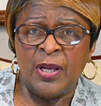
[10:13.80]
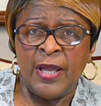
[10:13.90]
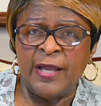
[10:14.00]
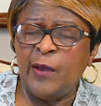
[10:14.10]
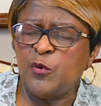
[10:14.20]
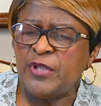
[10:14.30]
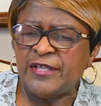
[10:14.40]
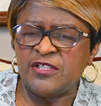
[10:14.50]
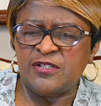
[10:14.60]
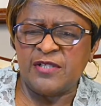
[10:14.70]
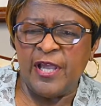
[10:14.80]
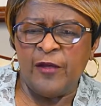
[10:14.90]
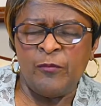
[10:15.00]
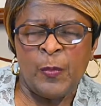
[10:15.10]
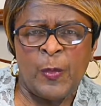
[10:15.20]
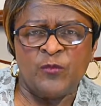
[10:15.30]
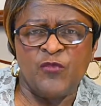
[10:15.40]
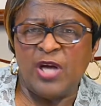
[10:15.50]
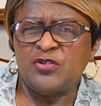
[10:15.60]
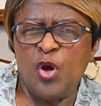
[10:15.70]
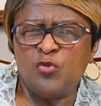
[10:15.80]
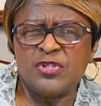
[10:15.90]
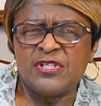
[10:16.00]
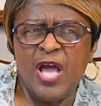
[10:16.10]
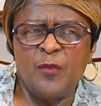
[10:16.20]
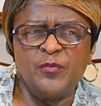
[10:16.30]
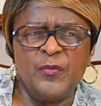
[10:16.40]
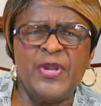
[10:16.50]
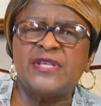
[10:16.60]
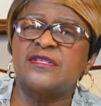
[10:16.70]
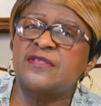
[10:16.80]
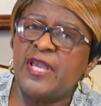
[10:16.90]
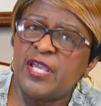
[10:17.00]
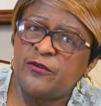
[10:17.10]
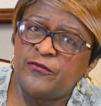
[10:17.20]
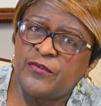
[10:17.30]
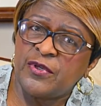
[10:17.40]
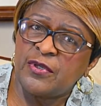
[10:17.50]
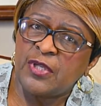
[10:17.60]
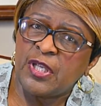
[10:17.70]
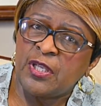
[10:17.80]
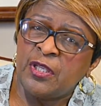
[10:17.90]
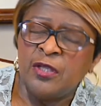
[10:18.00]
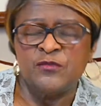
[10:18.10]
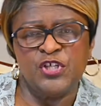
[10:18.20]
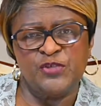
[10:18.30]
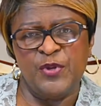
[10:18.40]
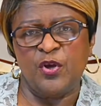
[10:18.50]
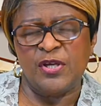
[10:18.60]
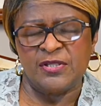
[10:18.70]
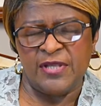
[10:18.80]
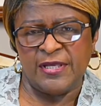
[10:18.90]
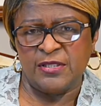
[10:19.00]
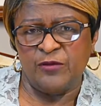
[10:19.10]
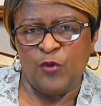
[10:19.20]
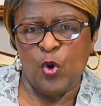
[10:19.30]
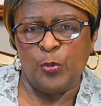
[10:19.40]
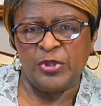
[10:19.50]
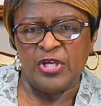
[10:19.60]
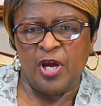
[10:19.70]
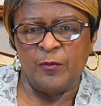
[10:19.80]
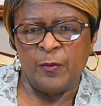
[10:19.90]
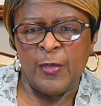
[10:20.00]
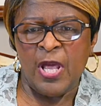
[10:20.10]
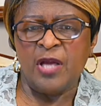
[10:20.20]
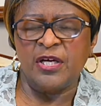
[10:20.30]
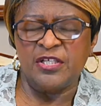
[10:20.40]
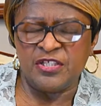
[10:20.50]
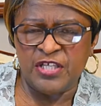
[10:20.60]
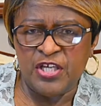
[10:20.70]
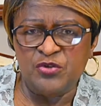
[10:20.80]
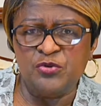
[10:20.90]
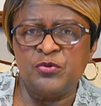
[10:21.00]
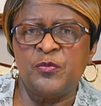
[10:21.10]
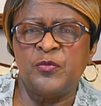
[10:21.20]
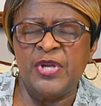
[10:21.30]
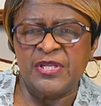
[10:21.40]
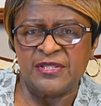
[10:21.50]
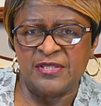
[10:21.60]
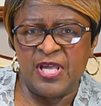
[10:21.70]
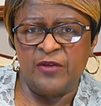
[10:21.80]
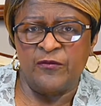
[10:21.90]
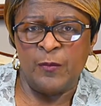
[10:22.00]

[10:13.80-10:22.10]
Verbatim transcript: And I would like to say, don't stop being safe just because things have opened up. Continue being safe.